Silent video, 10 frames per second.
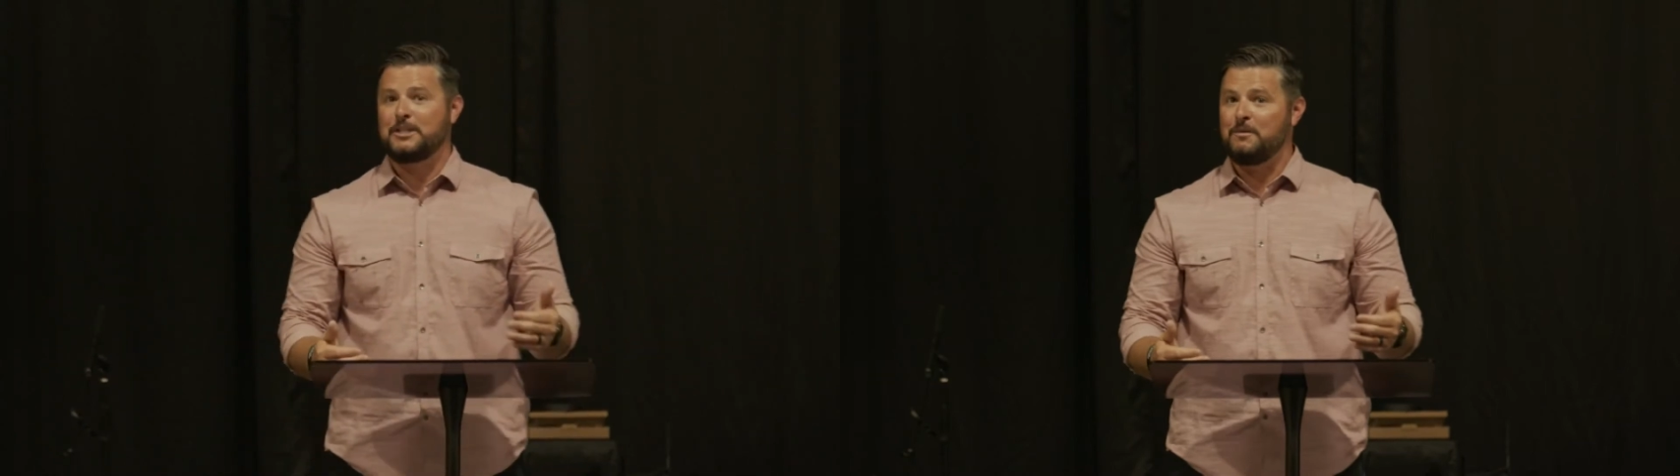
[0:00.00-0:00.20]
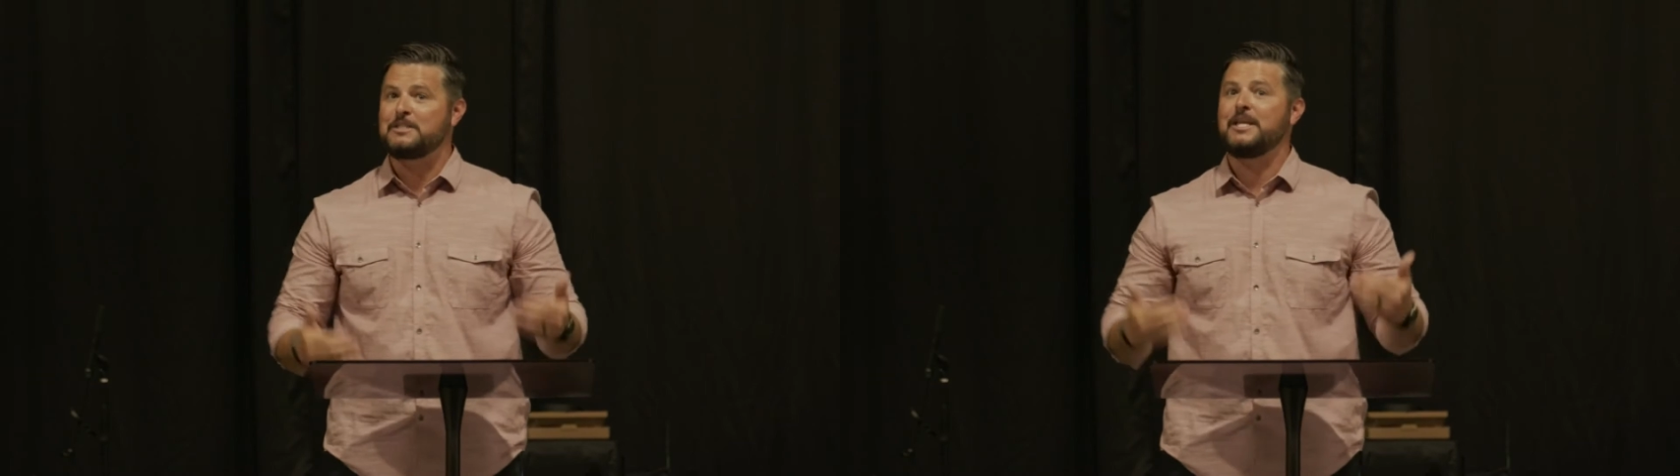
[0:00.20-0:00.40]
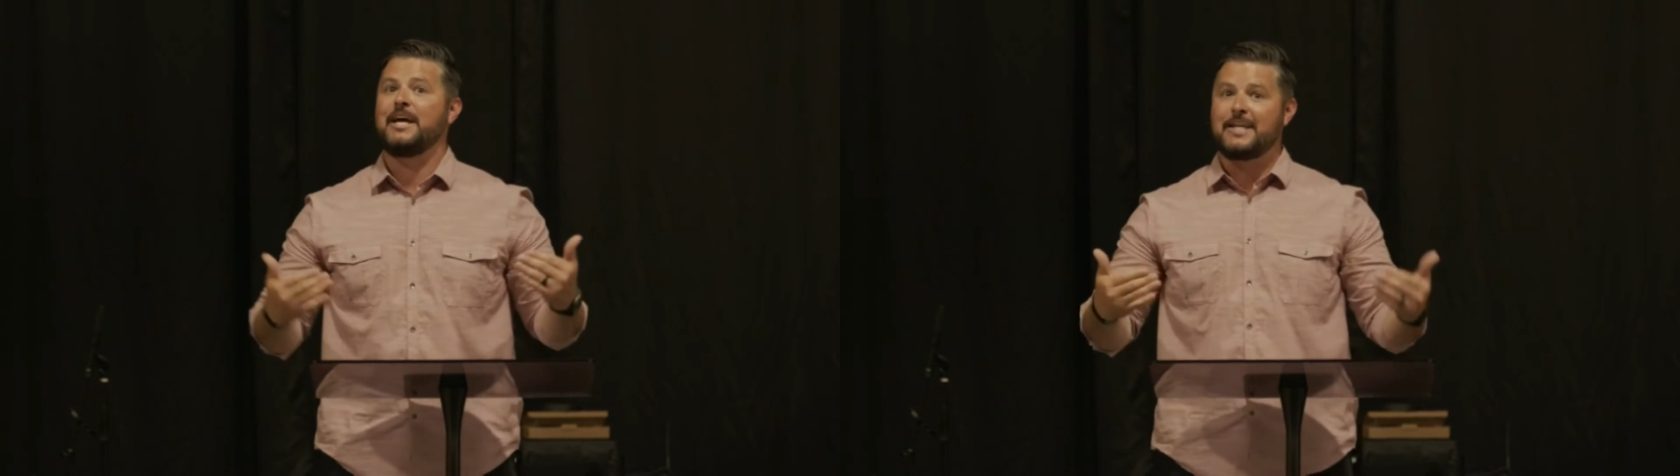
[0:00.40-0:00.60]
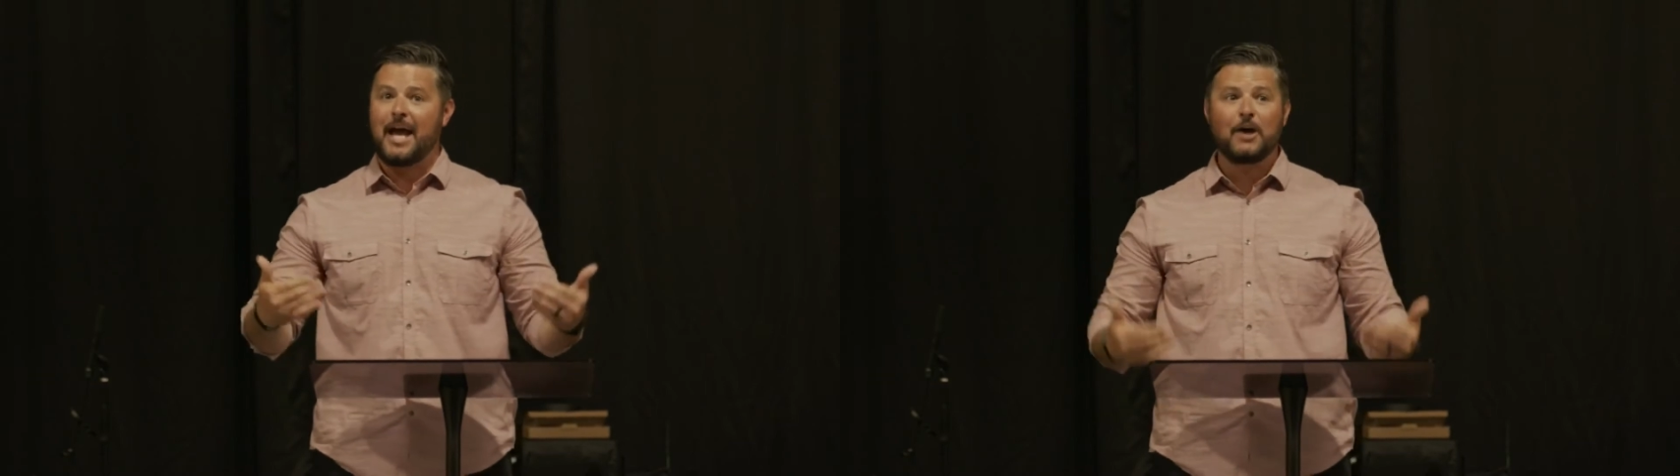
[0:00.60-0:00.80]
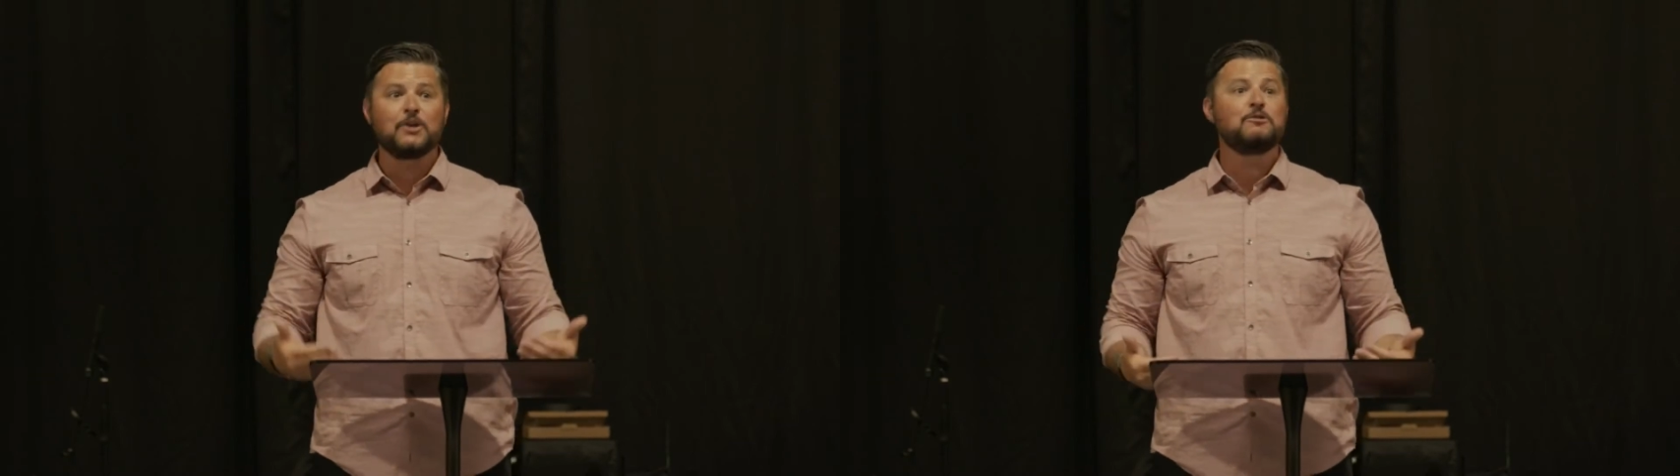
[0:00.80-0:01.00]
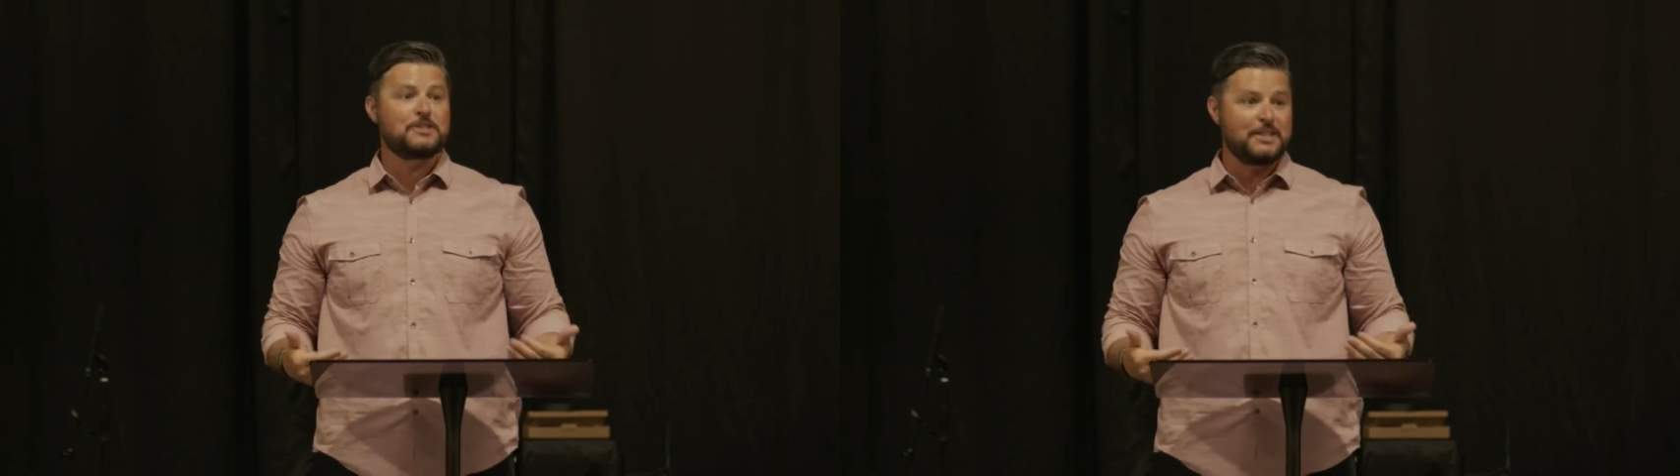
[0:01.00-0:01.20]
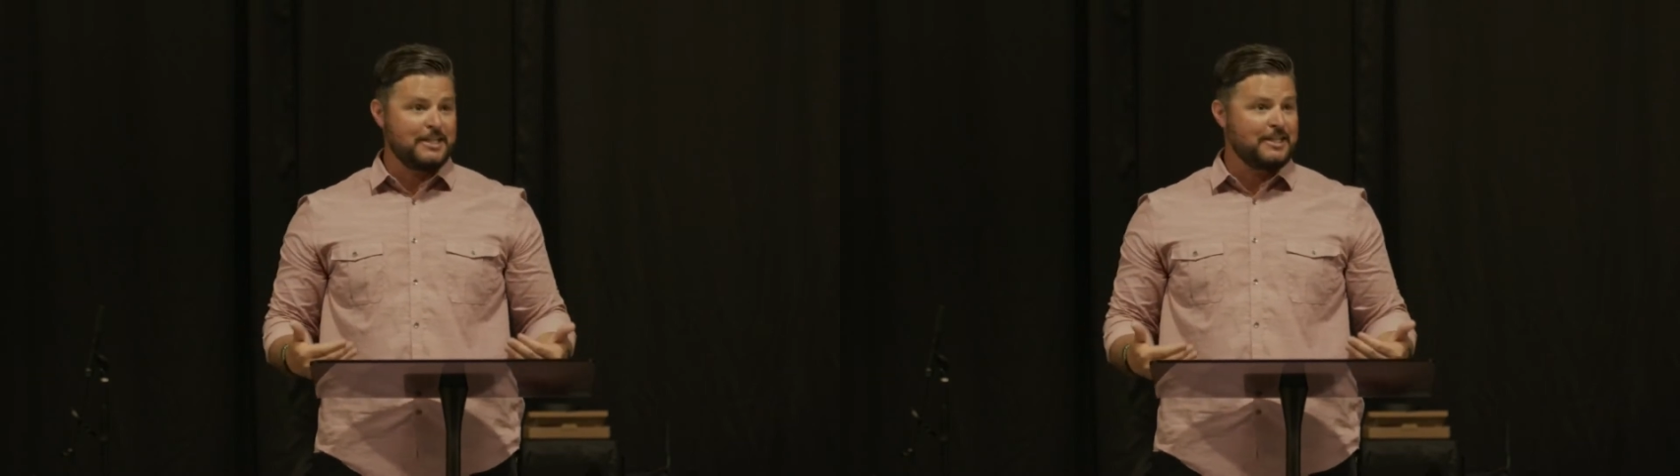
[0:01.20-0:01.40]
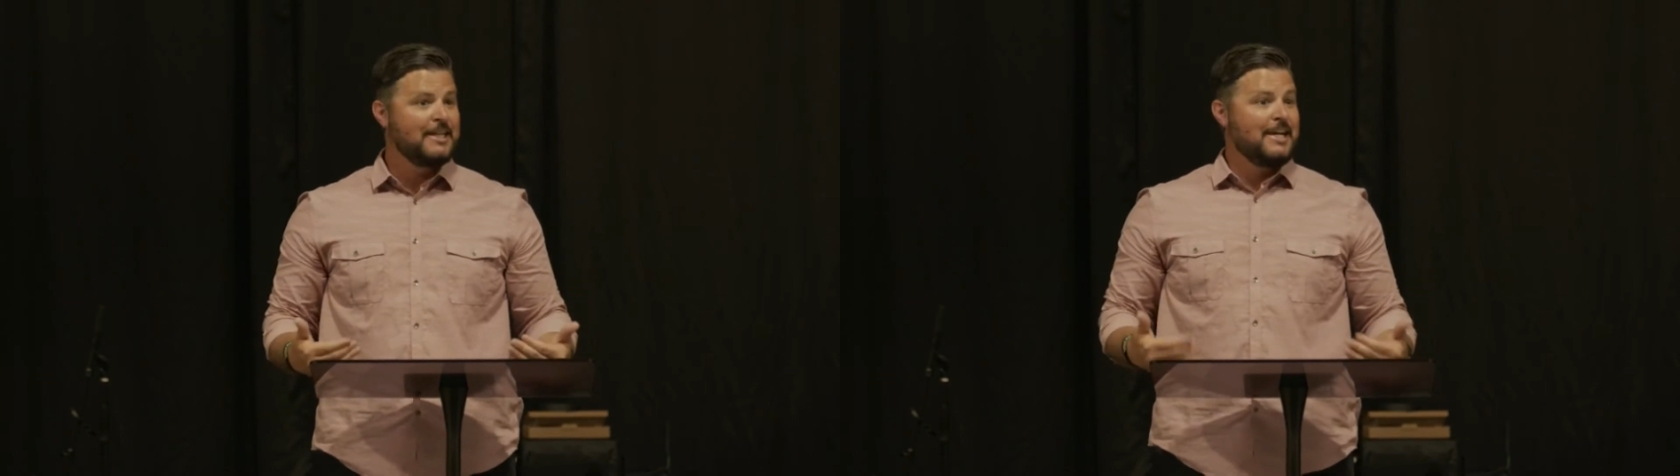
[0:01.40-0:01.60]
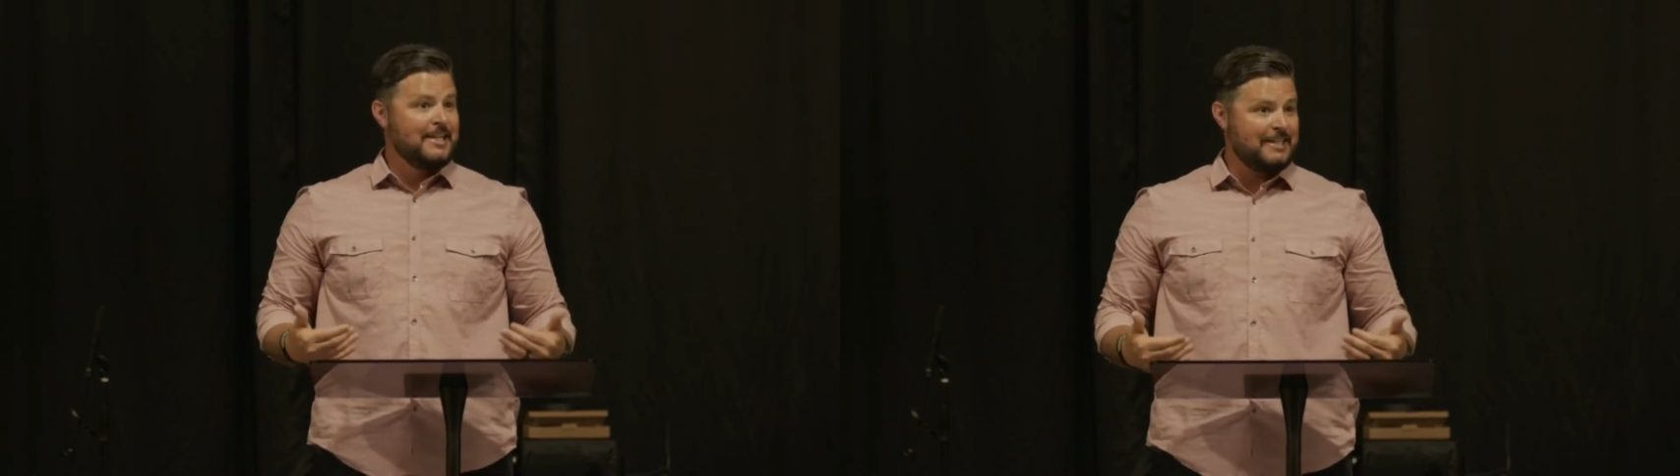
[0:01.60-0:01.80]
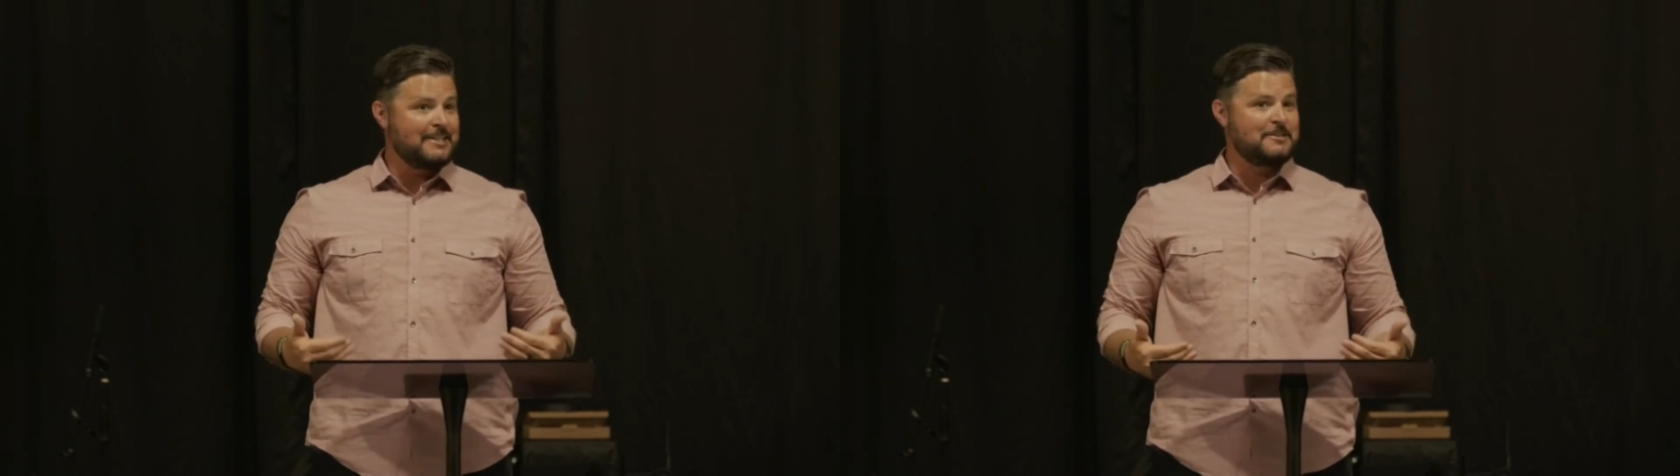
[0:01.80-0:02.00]
Because he was like, now you see
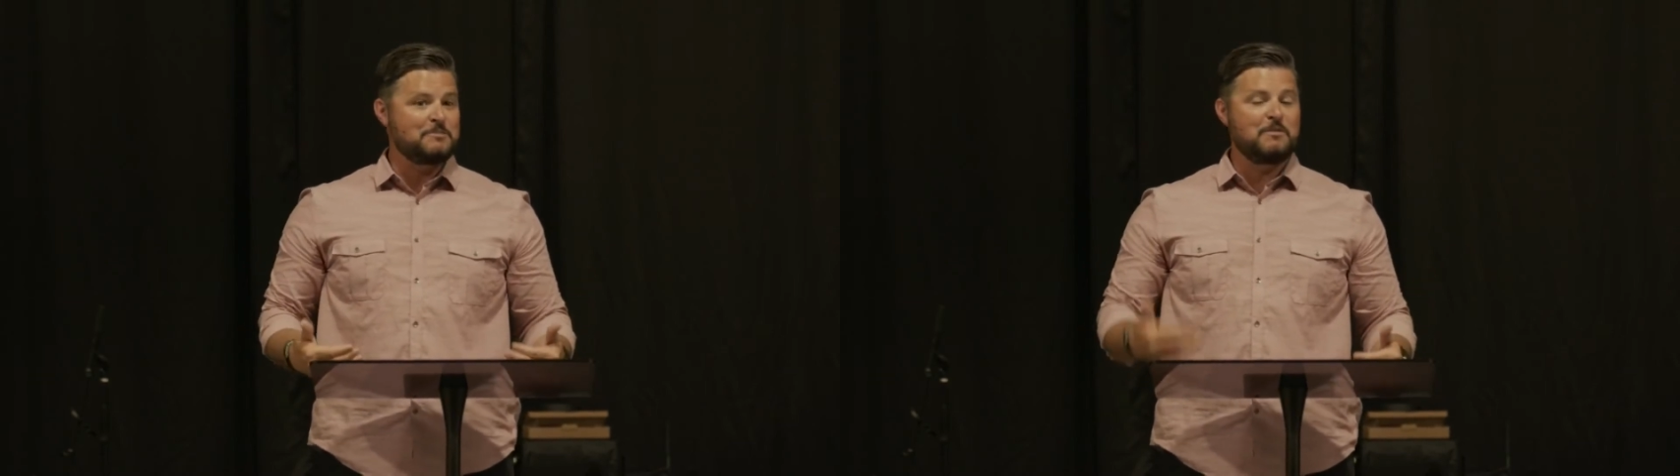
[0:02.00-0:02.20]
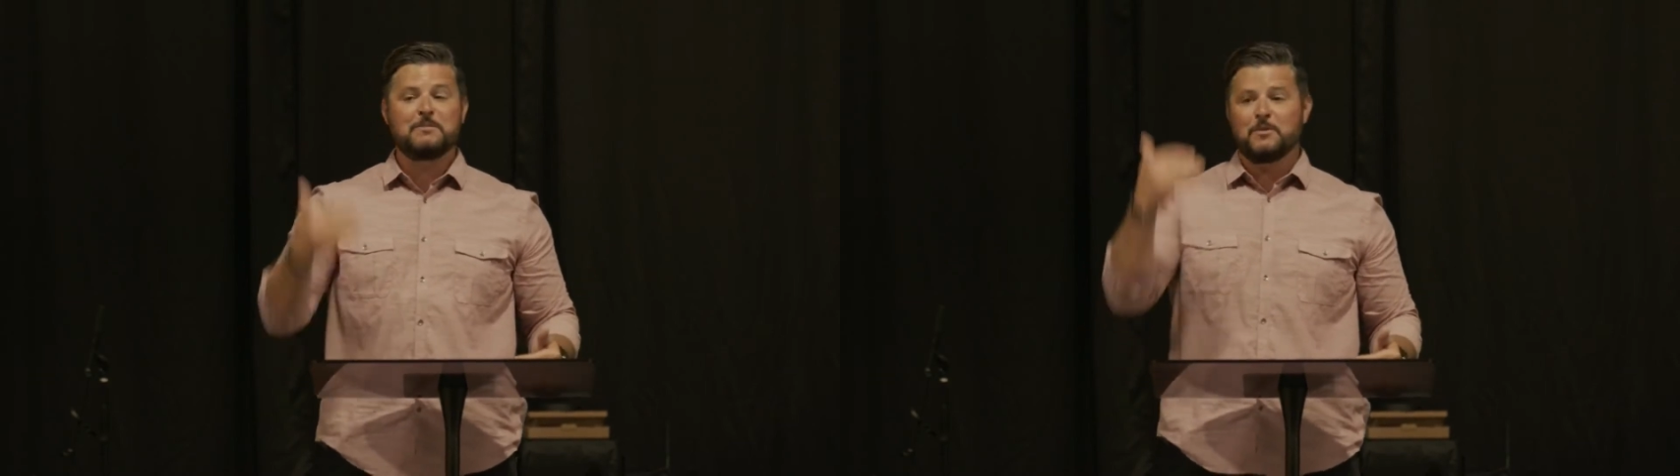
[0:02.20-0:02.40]
that this is me.